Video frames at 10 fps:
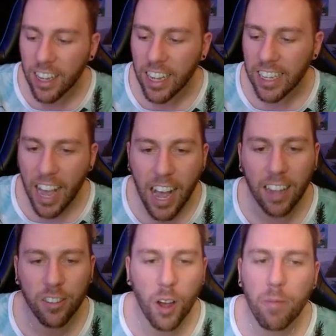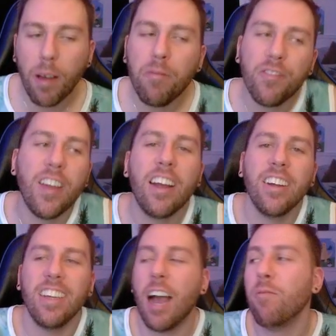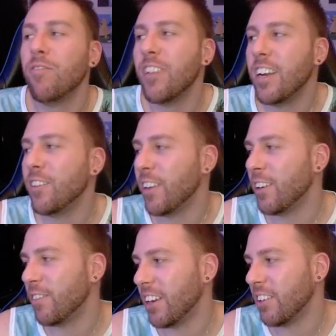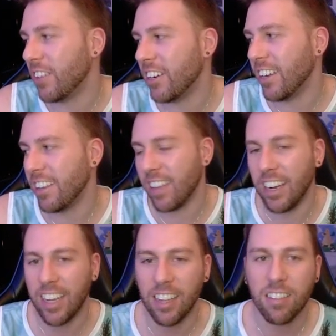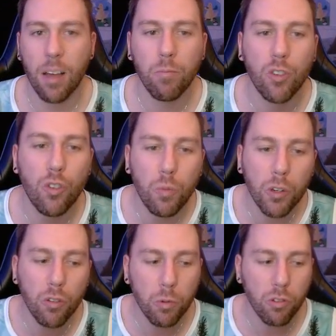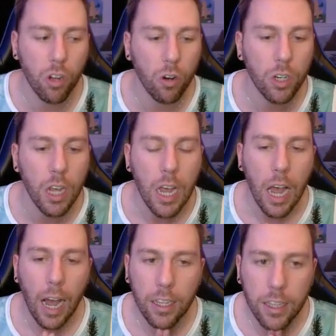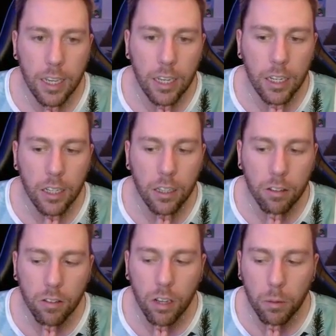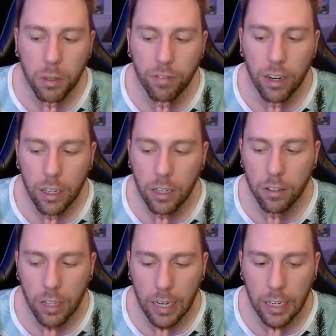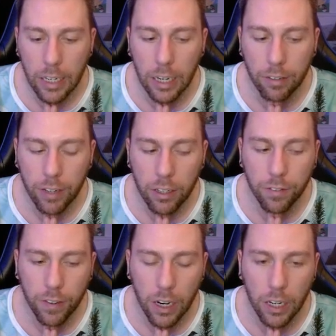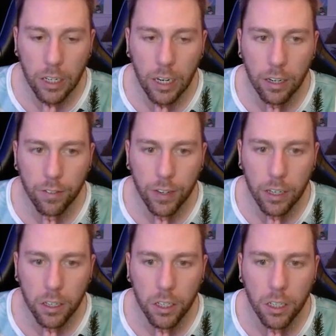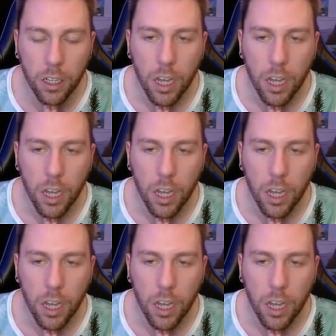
yeah, so I'm very very excited, guys. I'm super stoked. I think this is going to be very exciting and very fun and very